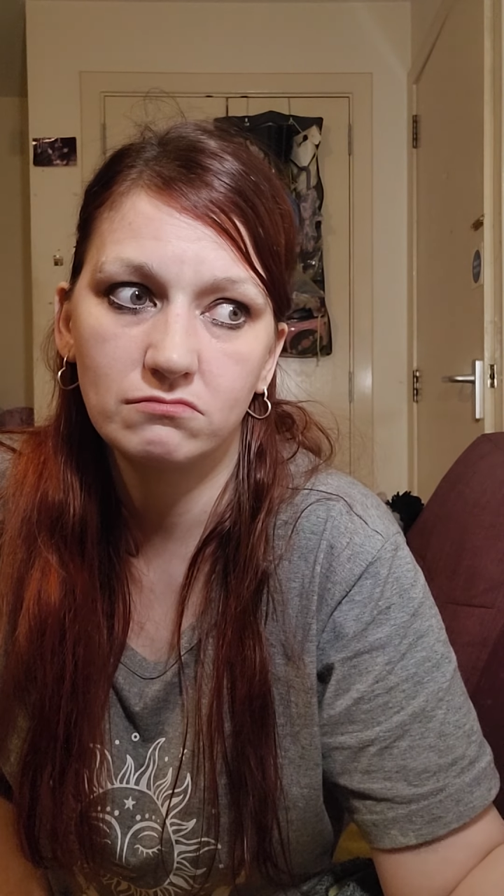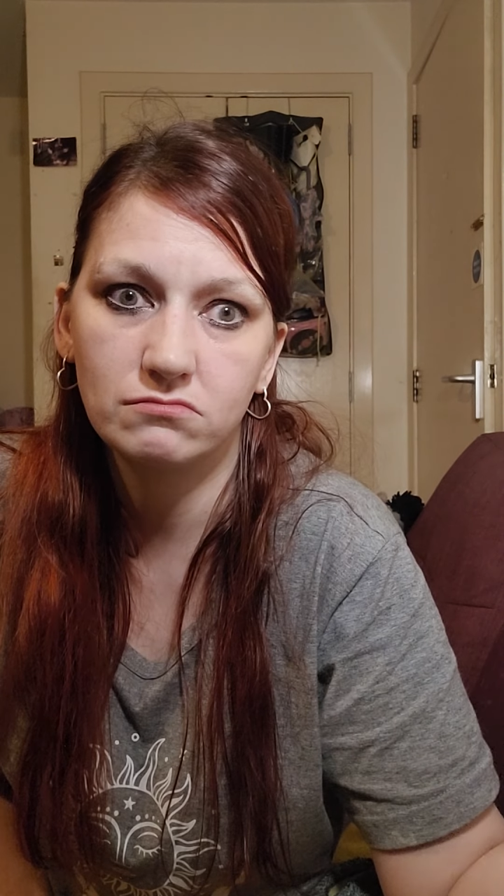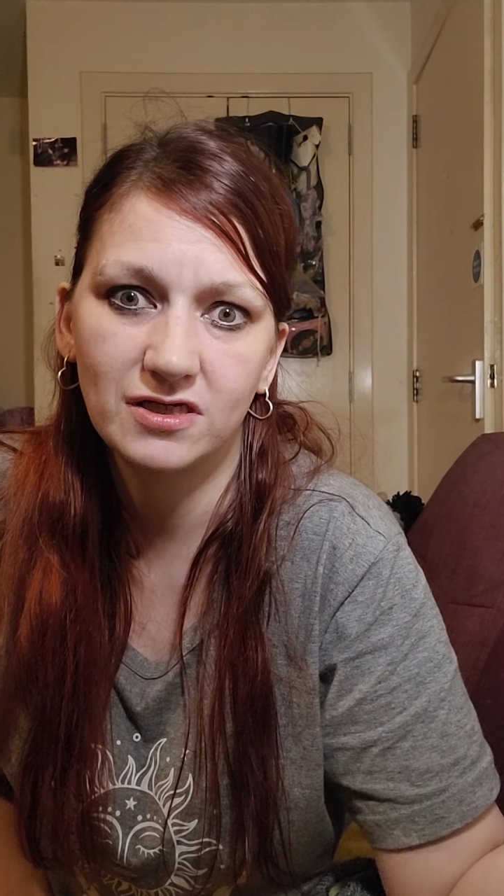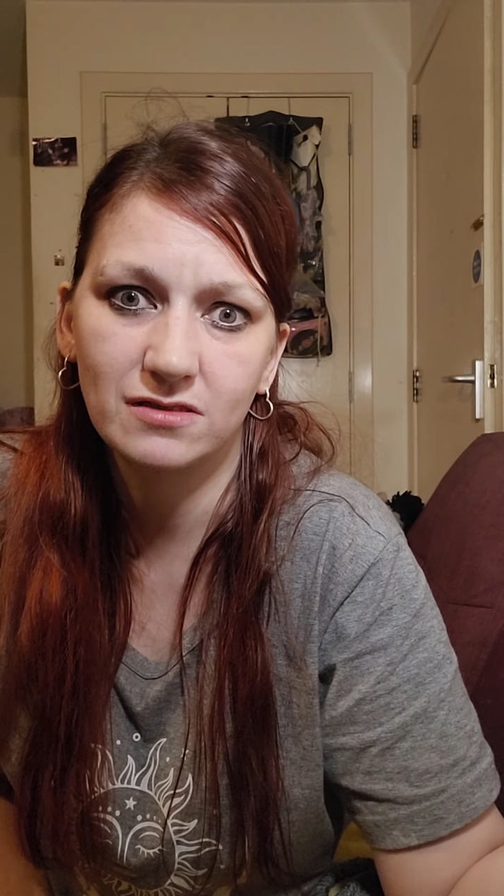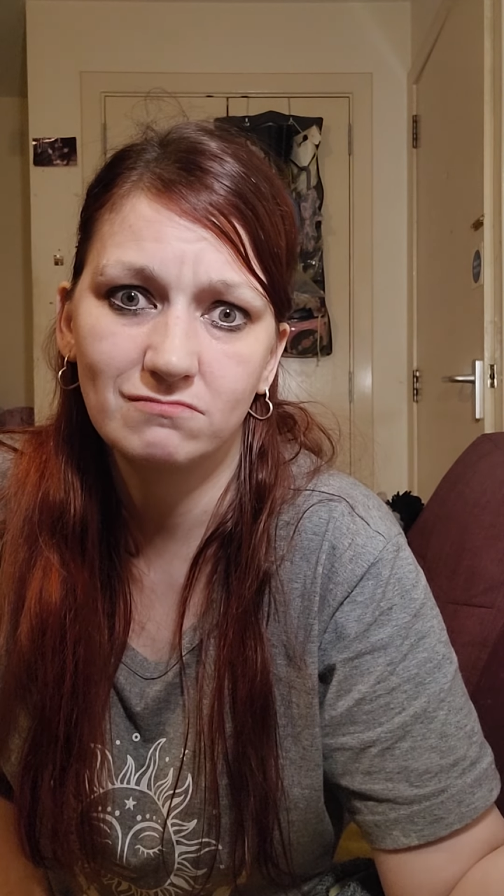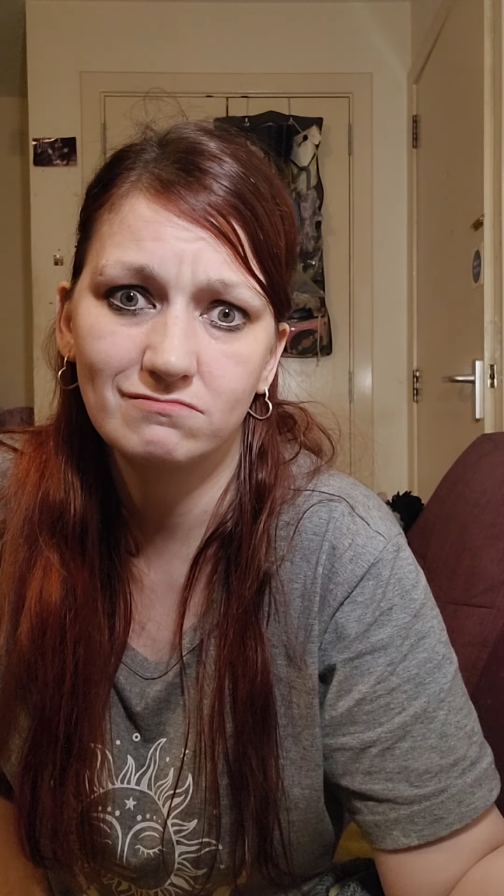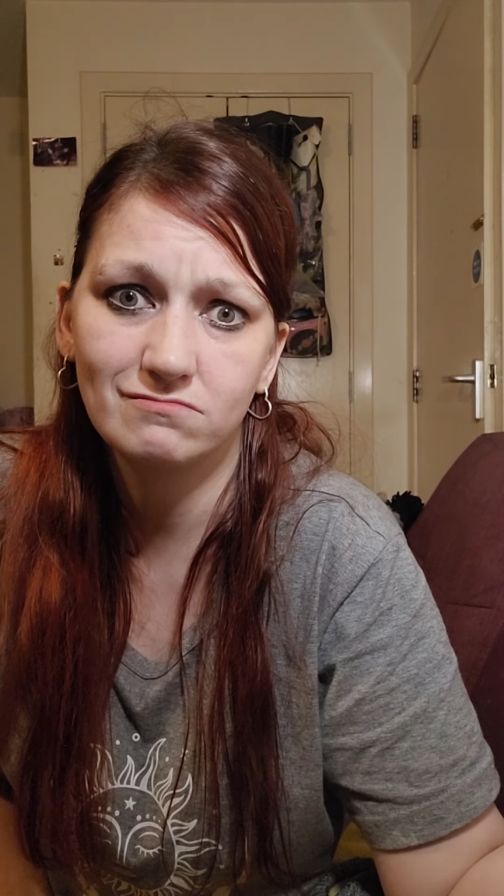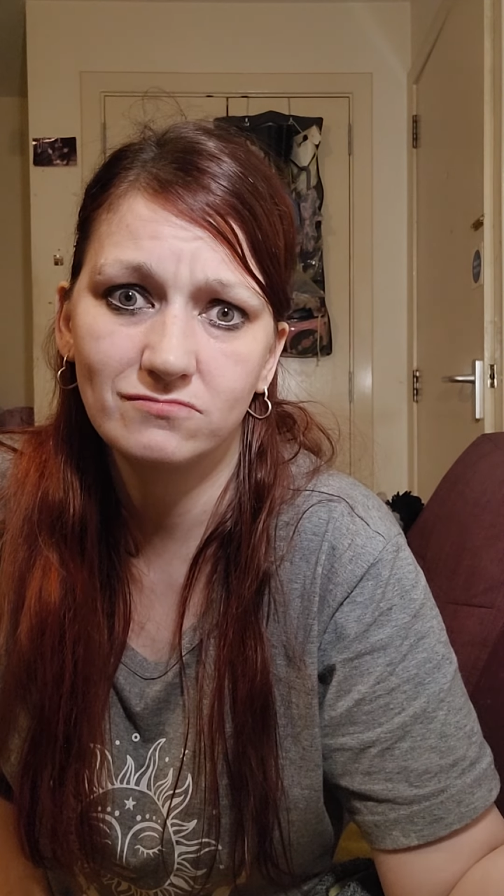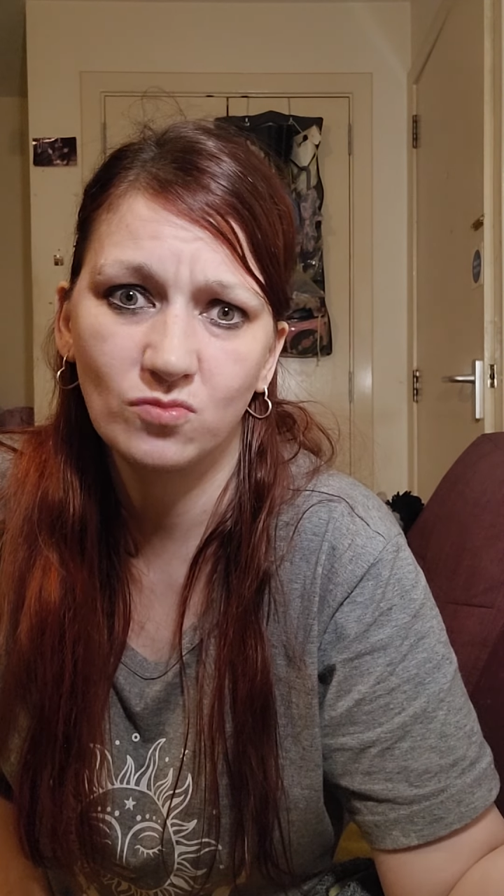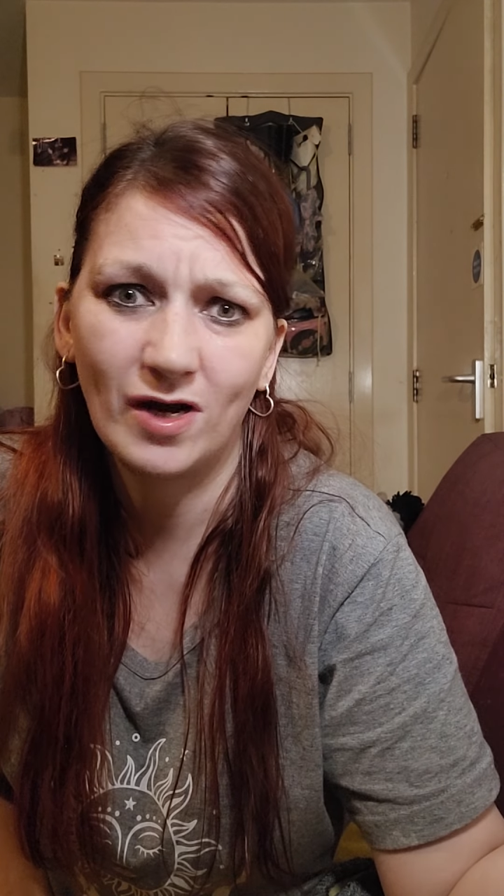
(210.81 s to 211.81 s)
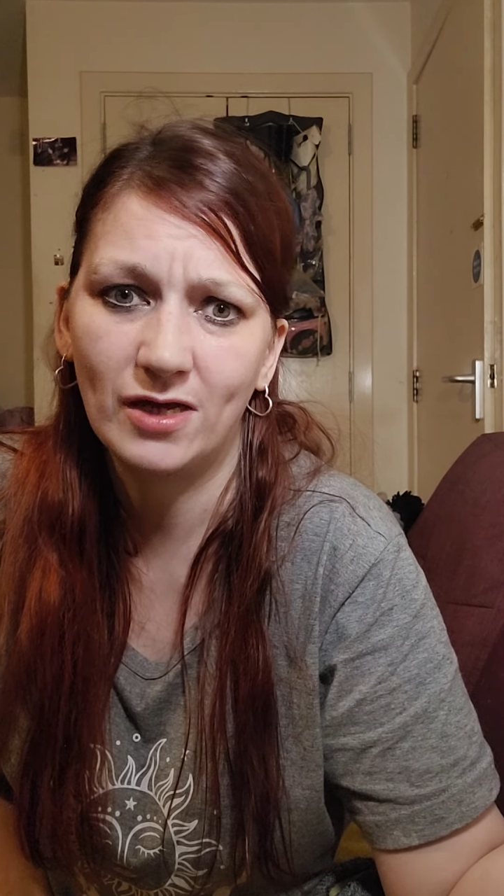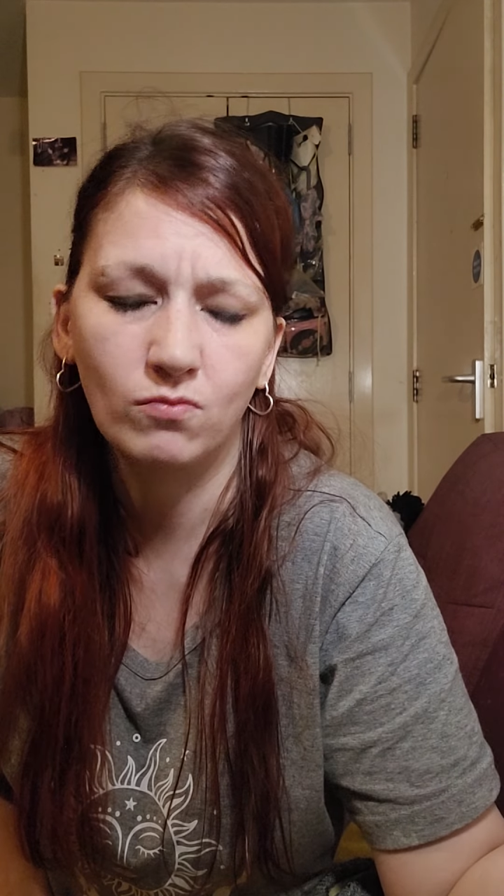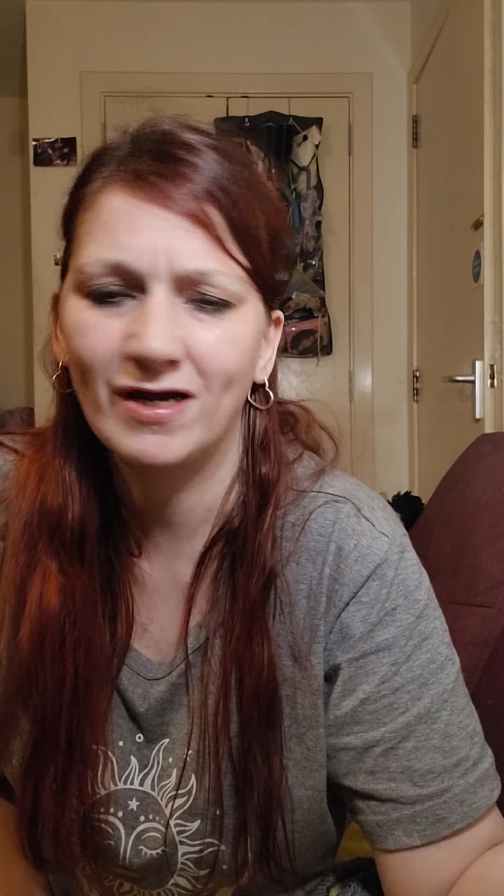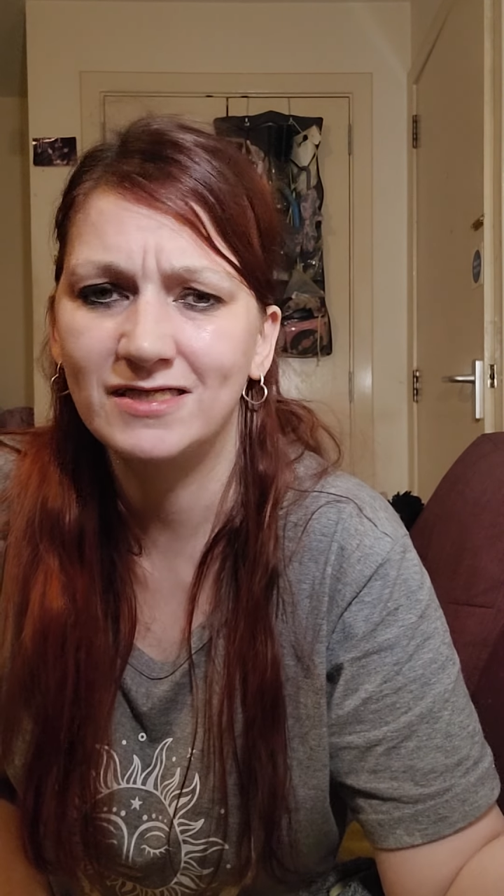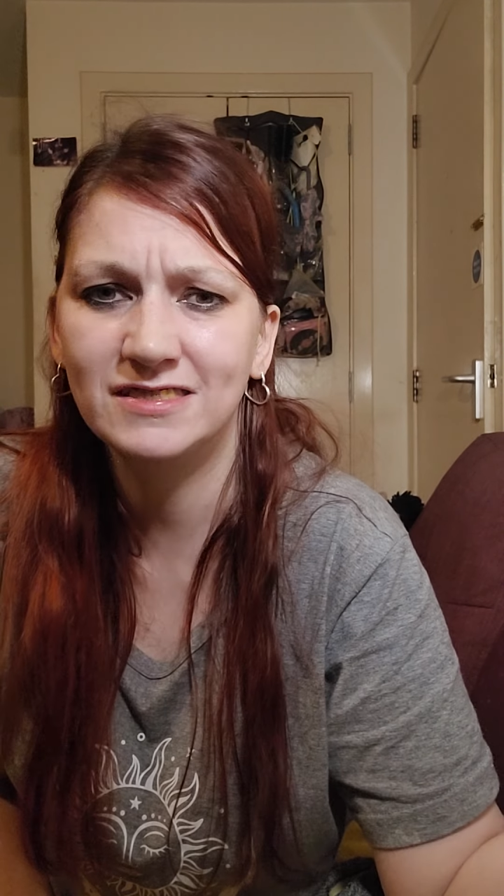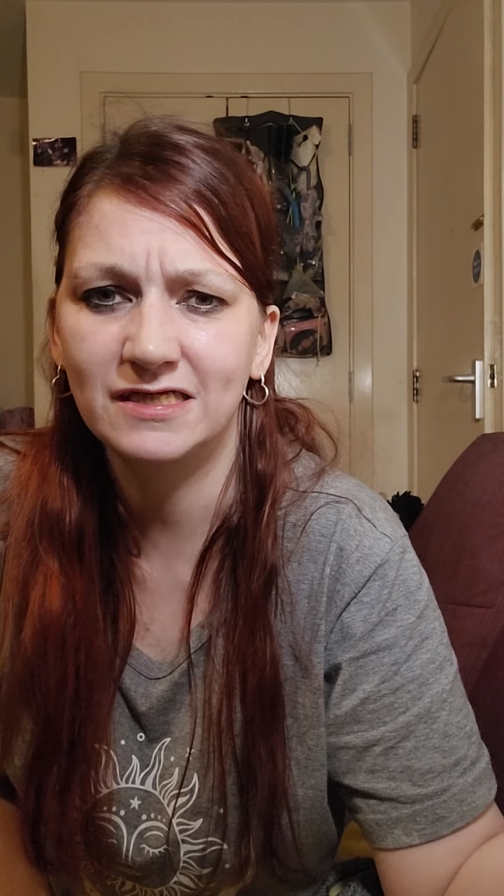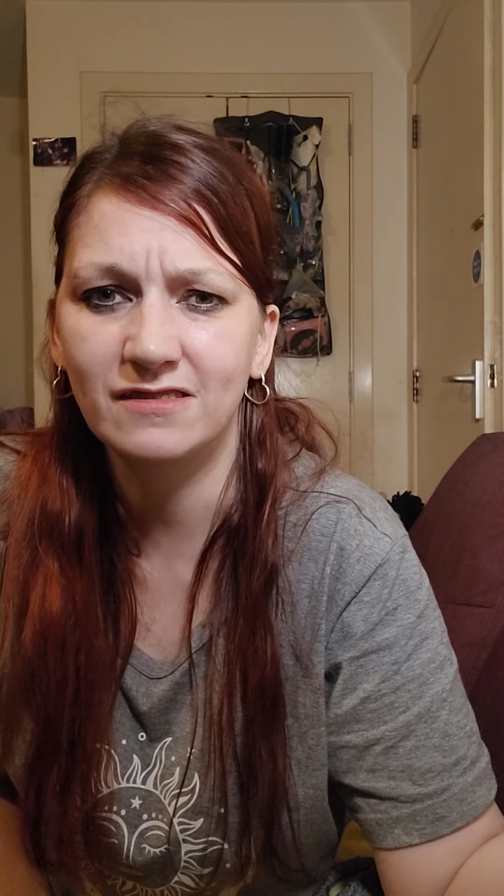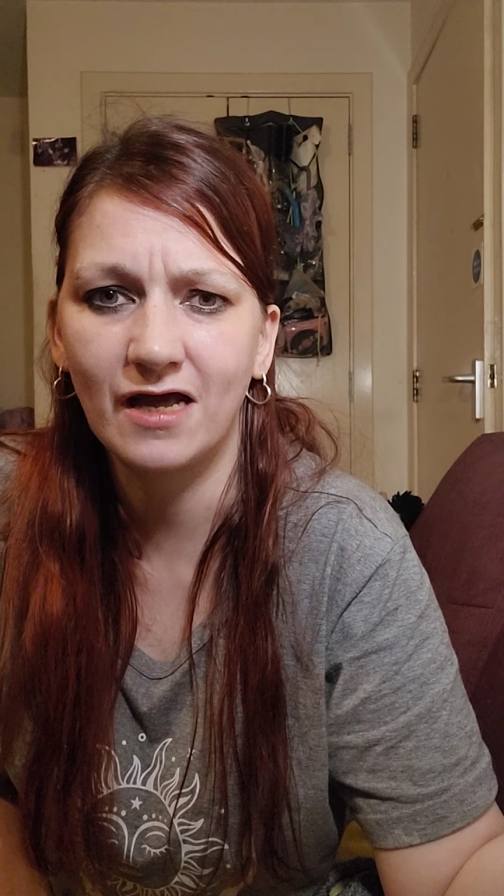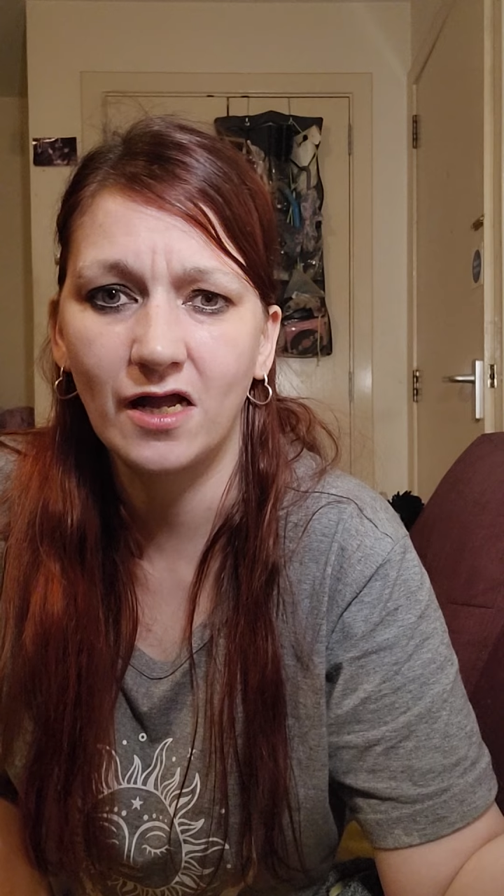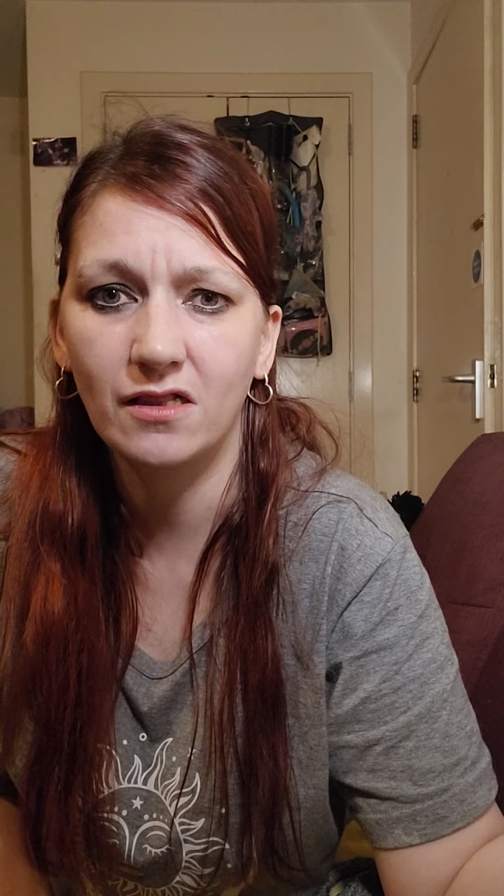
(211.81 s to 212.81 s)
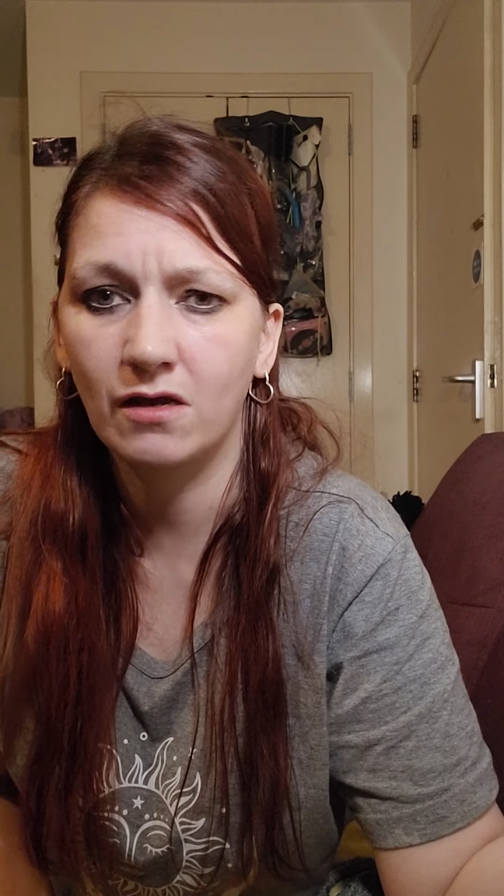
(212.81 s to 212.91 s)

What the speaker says: Like, why say that?